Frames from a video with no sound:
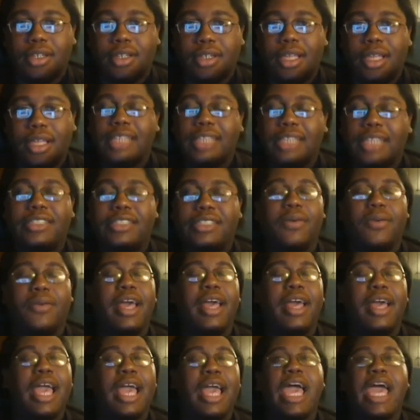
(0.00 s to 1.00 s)
And so
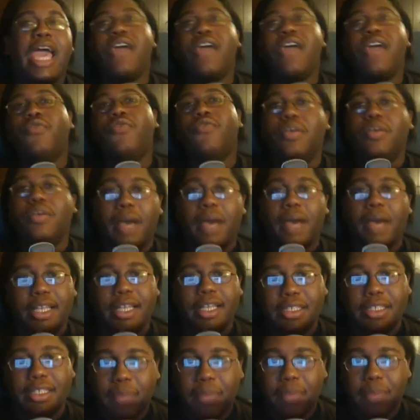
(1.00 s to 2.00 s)

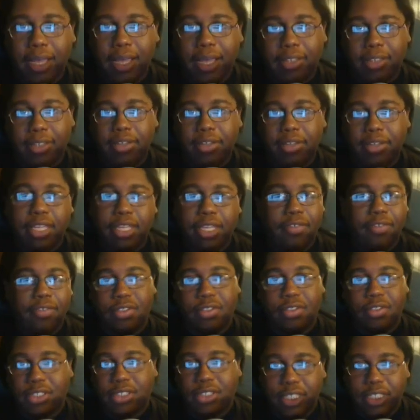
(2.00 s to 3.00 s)
everybody's mocking her and
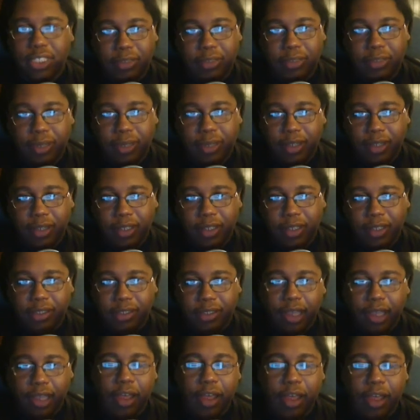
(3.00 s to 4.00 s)
giving a shit about it.
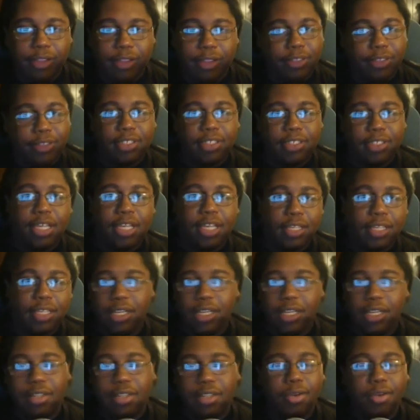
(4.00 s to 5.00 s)
Calling her slut,
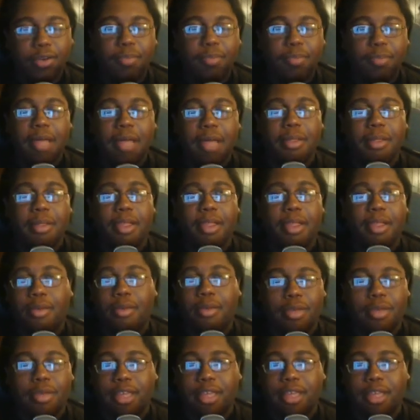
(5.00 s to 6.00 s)
cunt, whore, blah, blah,
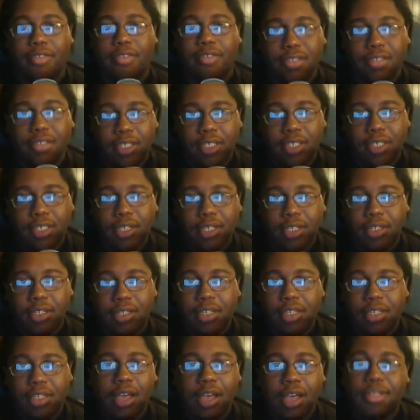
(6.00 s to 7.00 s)
blah,
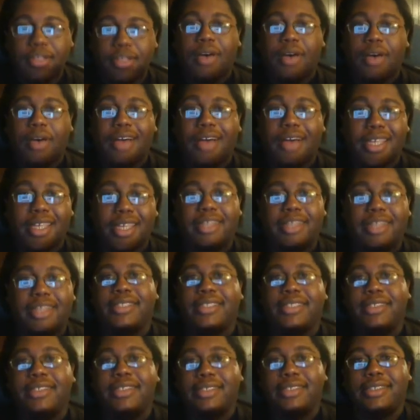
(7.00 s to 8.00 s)
whatever. Y'all know how
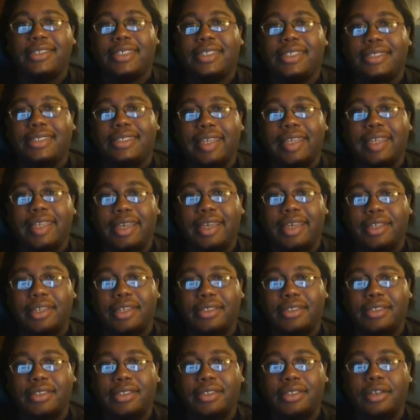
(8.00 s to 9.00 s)
kids is these days.
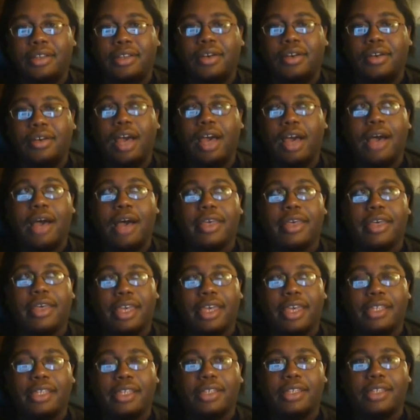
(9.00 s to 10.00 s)
But how
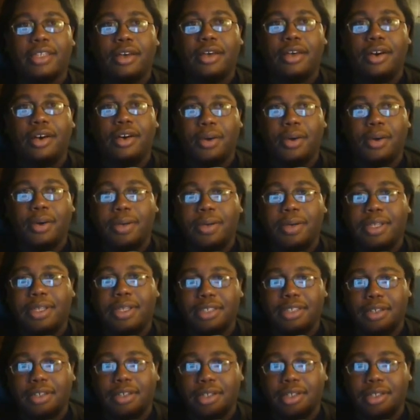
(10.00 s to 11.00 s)
kids always
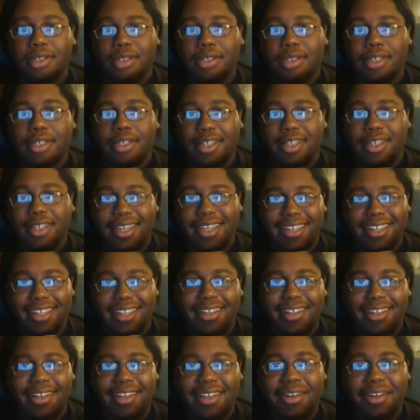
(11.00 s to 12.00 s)
are.
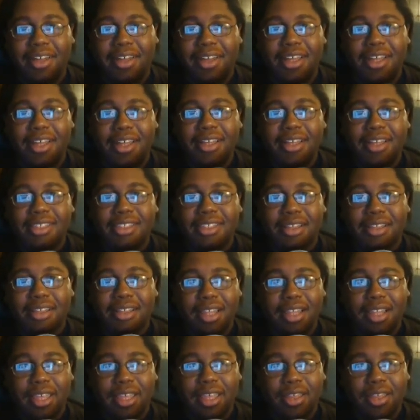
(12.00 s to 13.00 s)
You know? So,
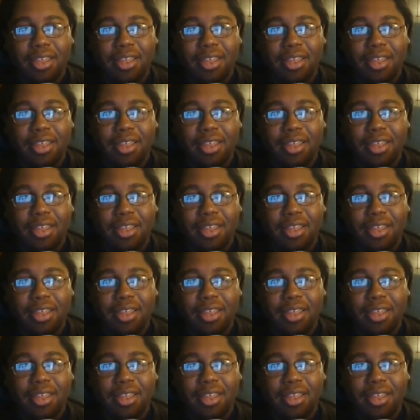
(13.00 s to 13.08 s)
like,